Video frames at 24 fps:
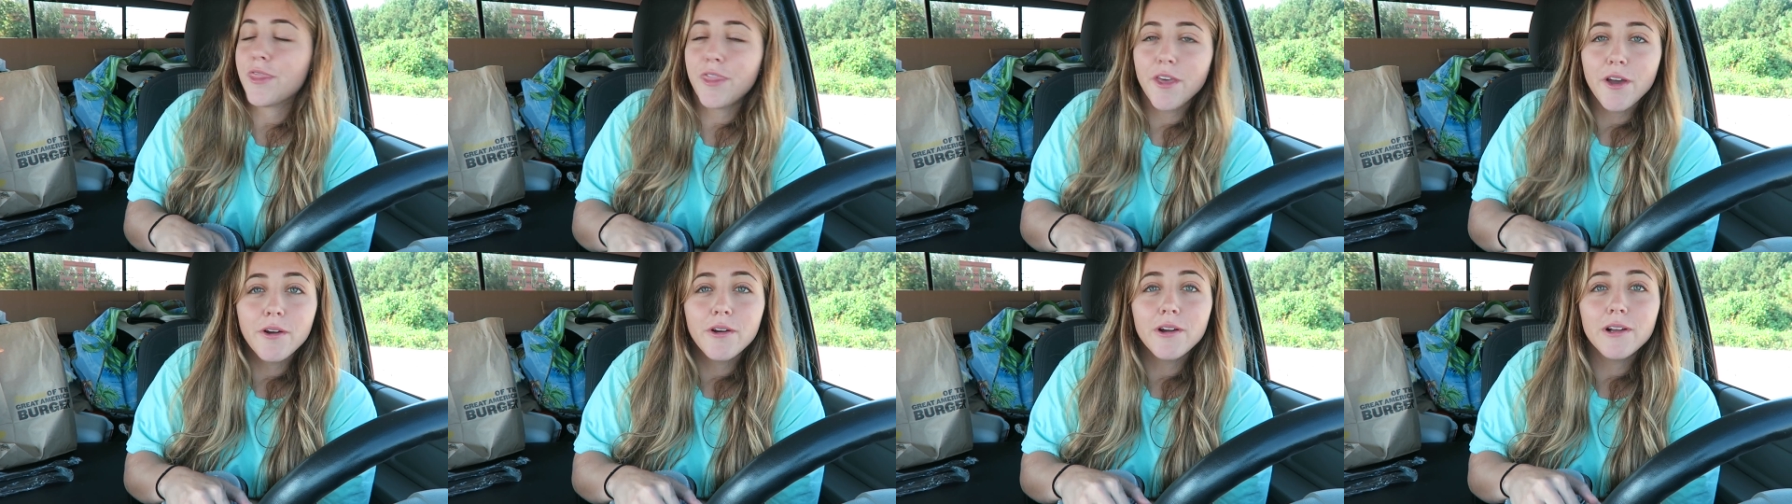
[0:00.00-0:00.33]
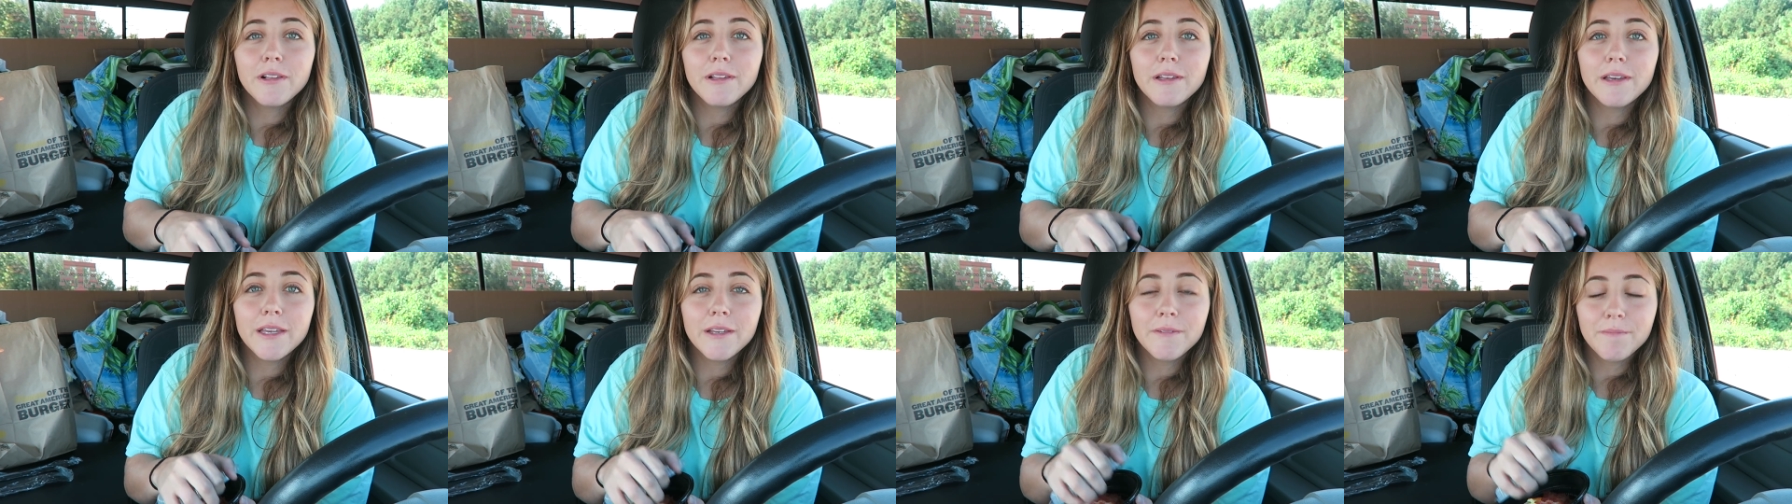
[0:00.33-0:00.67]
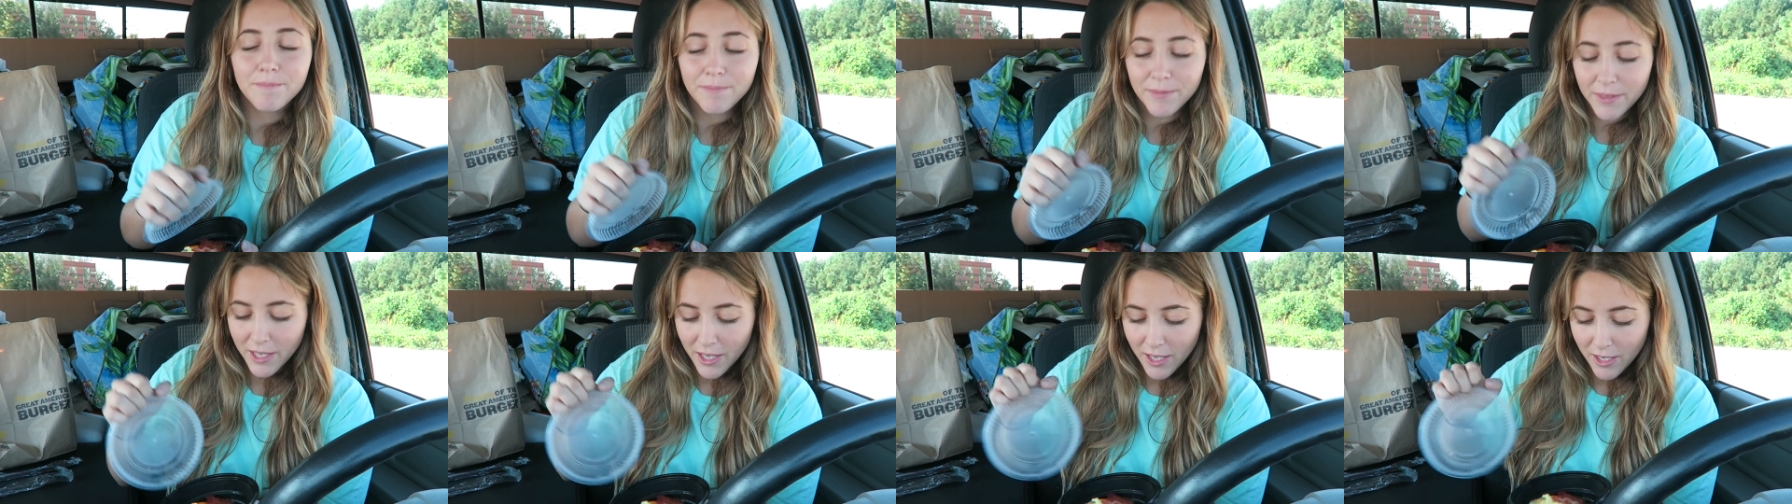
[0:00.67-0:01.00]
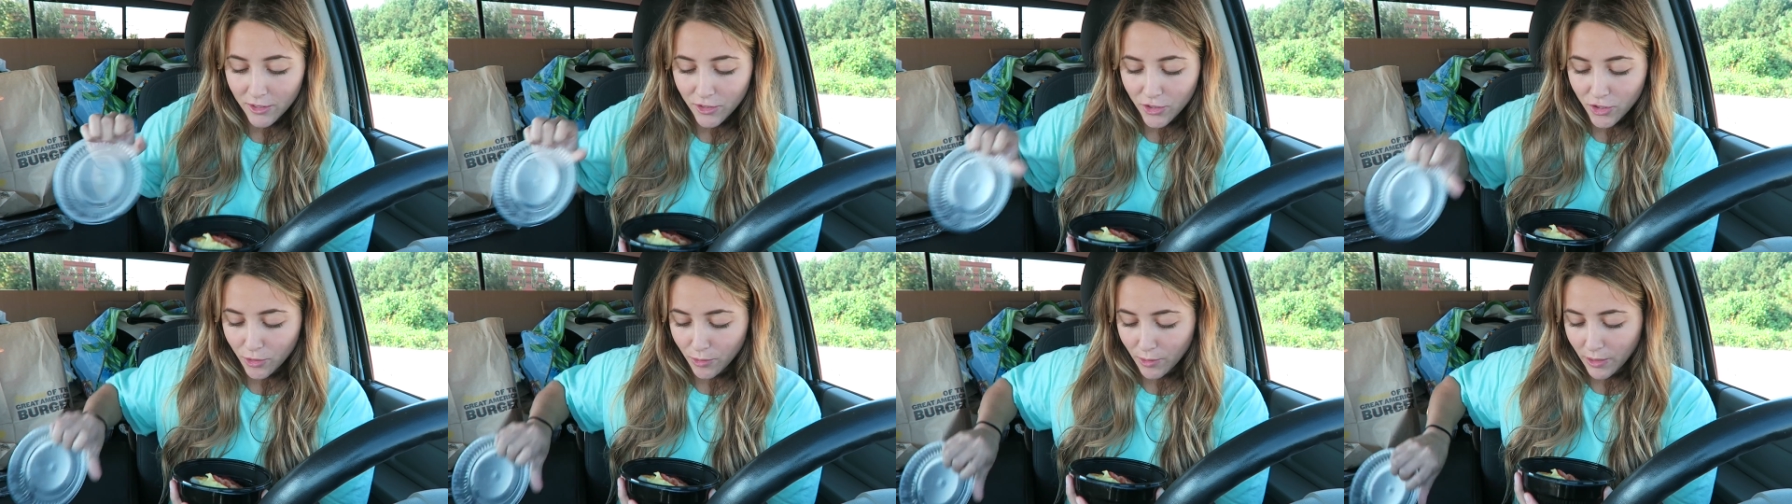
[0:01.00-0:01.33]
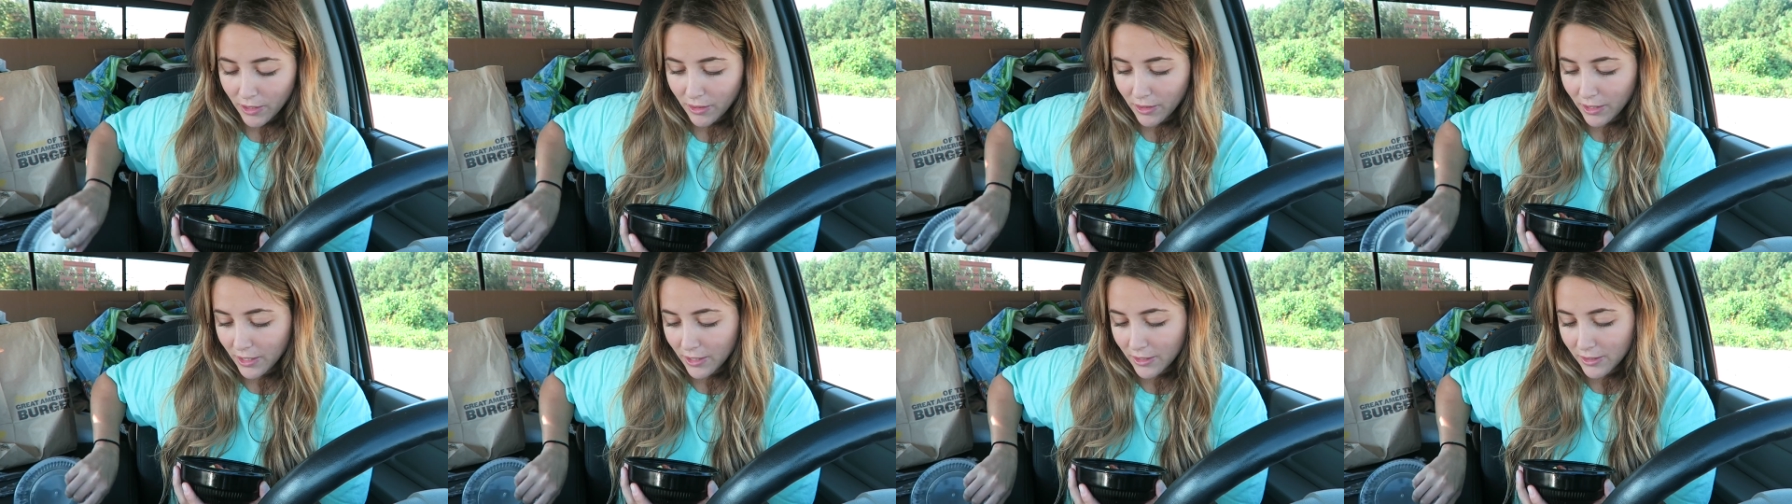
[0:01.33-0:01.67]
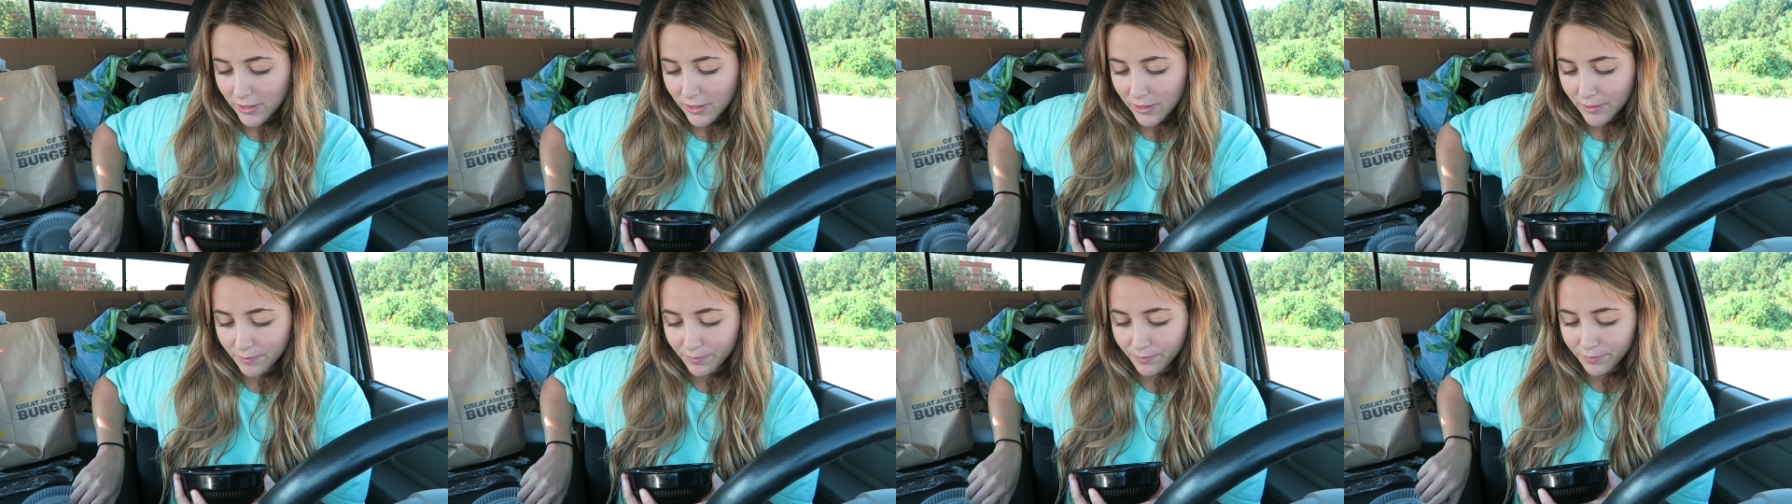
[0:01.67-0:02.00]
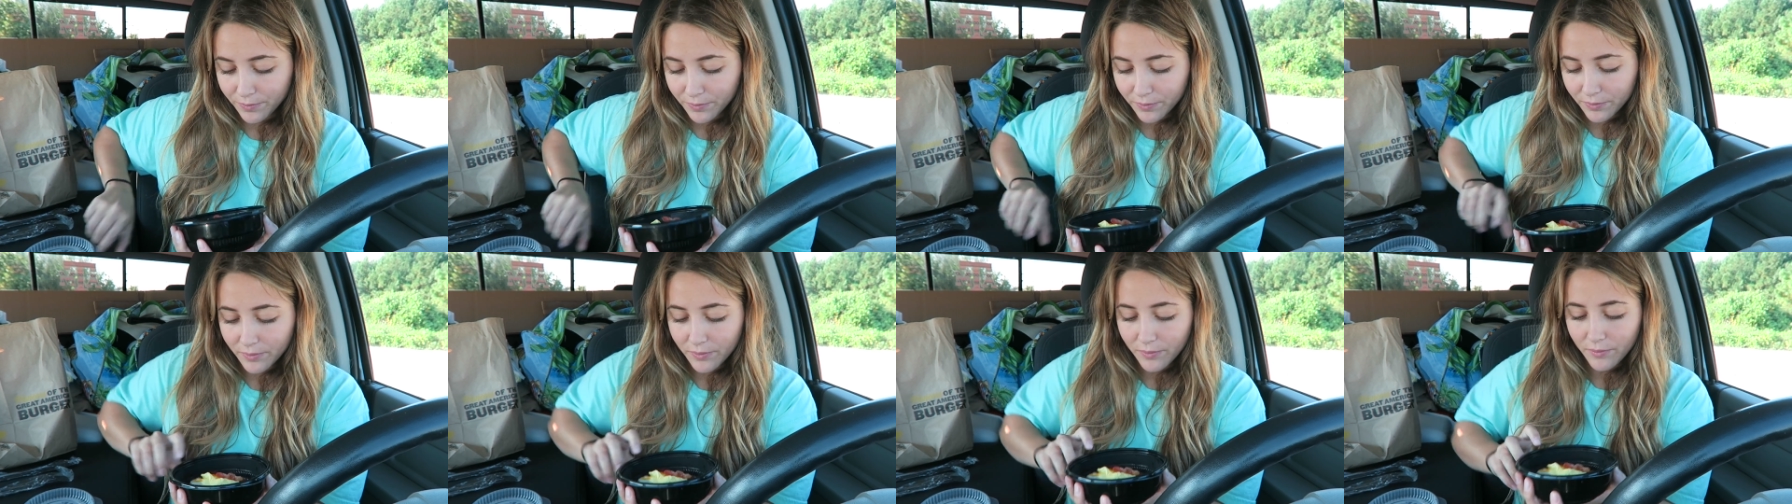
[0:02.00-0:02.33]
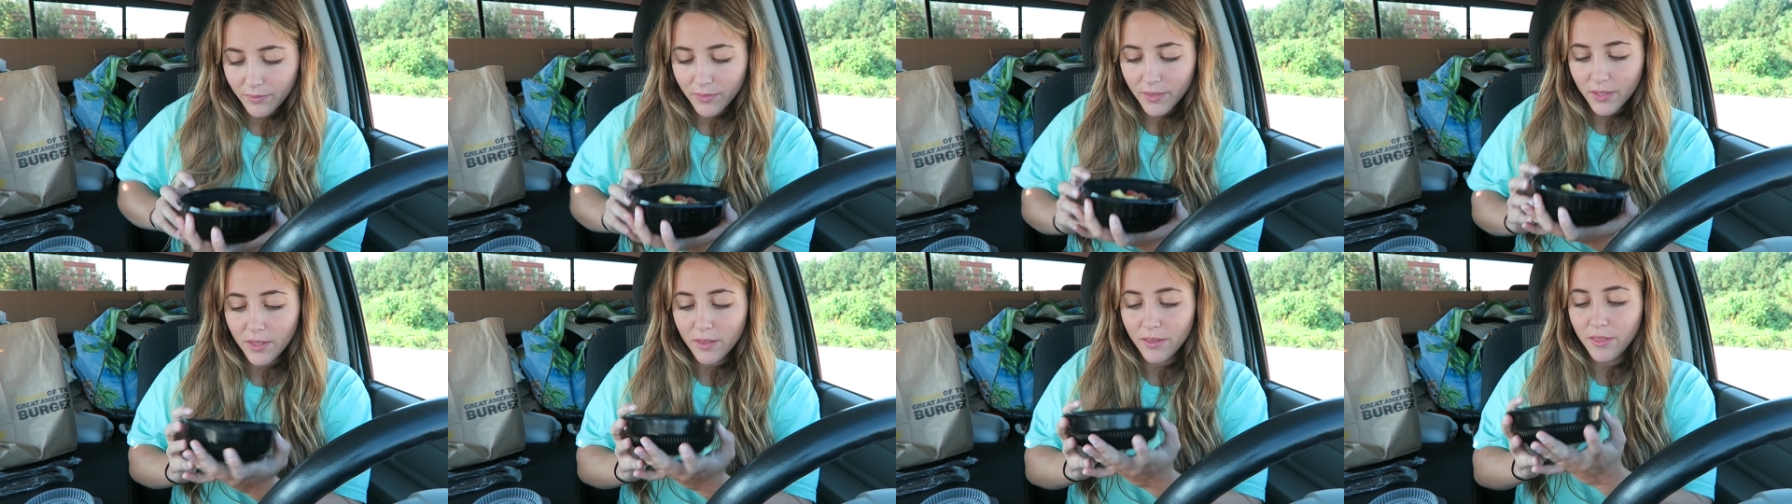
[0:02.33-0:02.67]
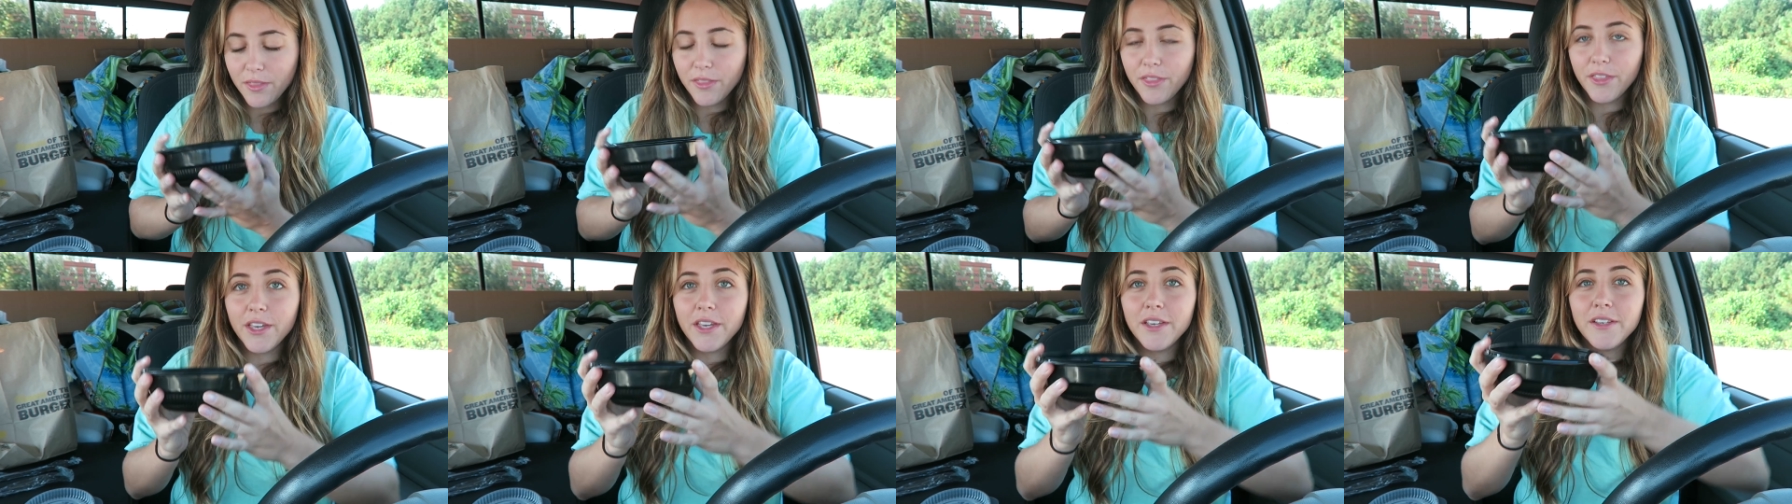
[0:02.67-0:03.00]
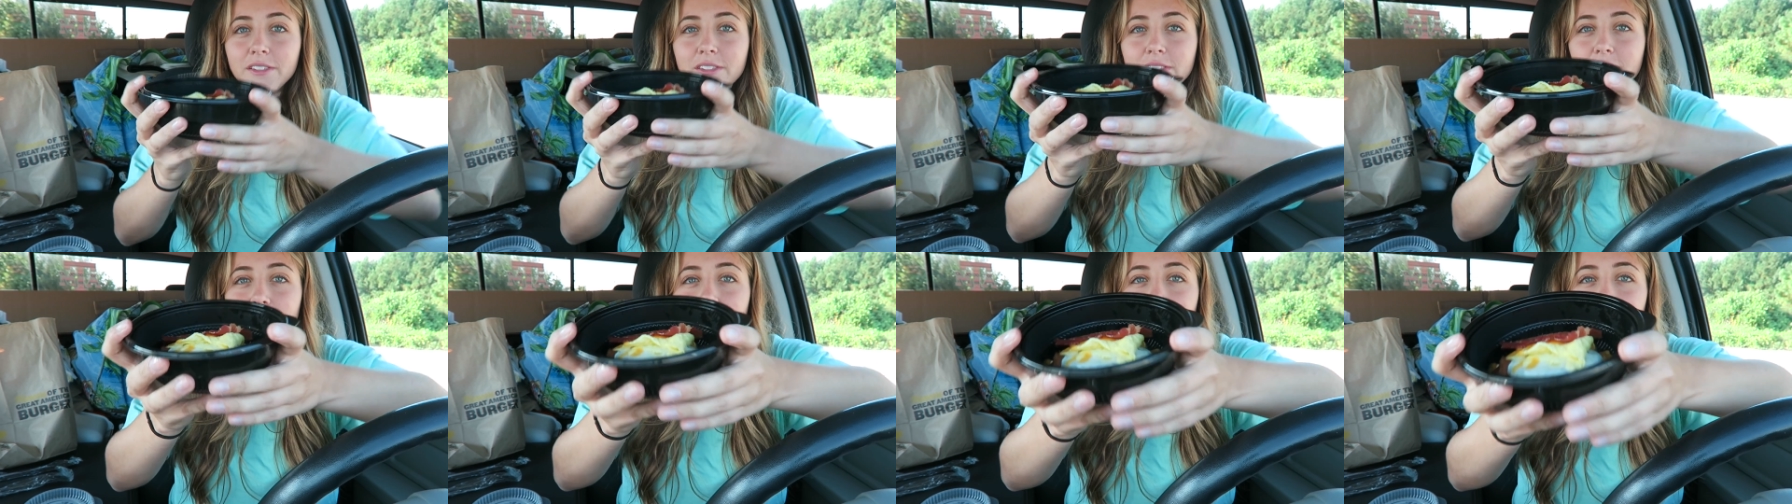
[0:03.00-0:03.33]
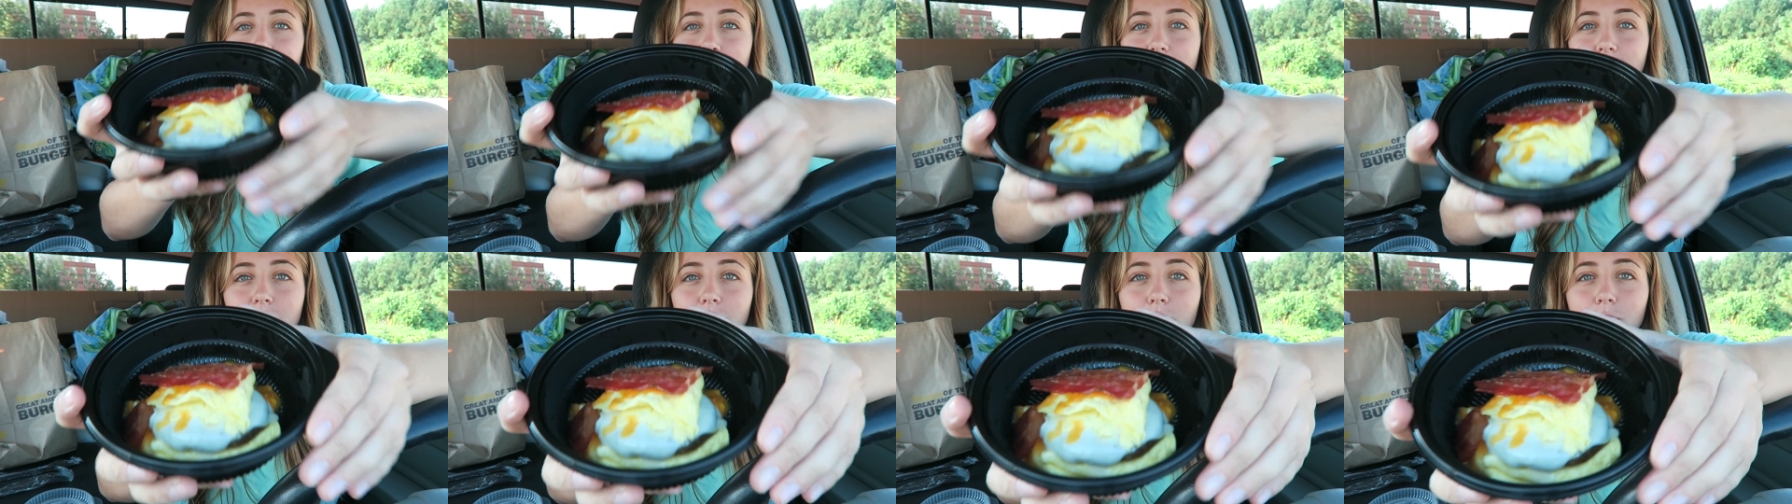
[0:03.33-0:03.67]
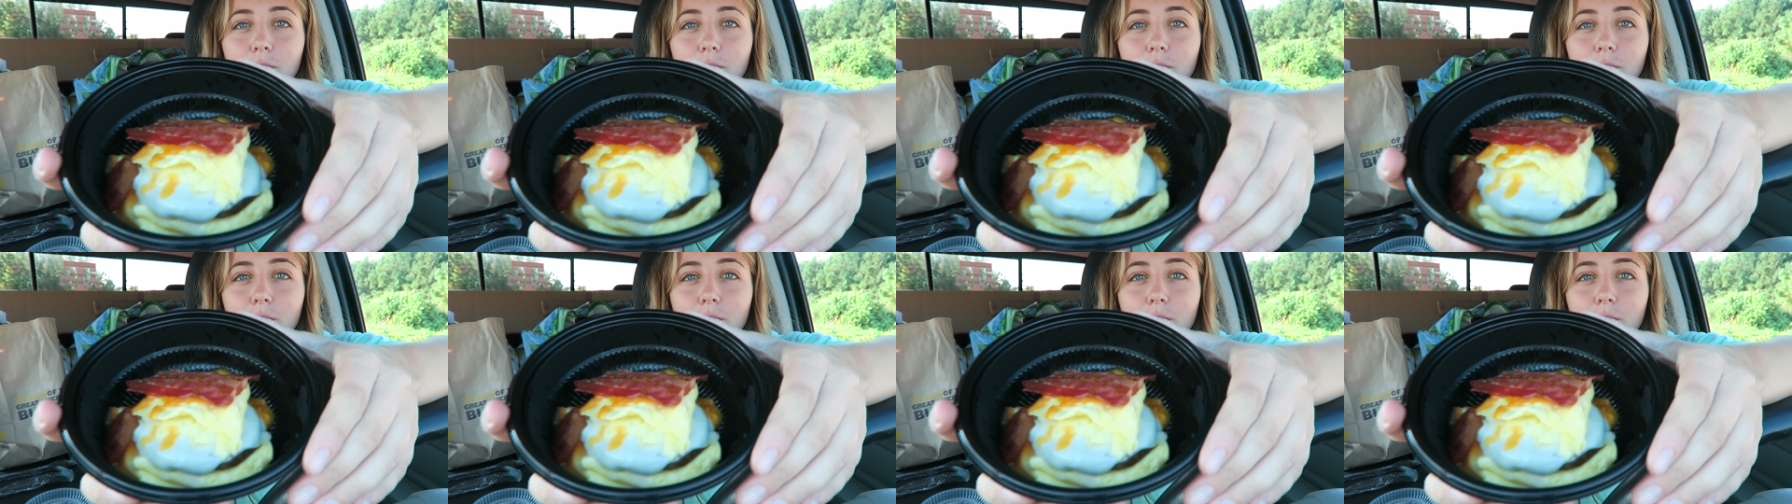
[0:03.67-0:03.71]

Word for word: thoroughly enjoy this. This is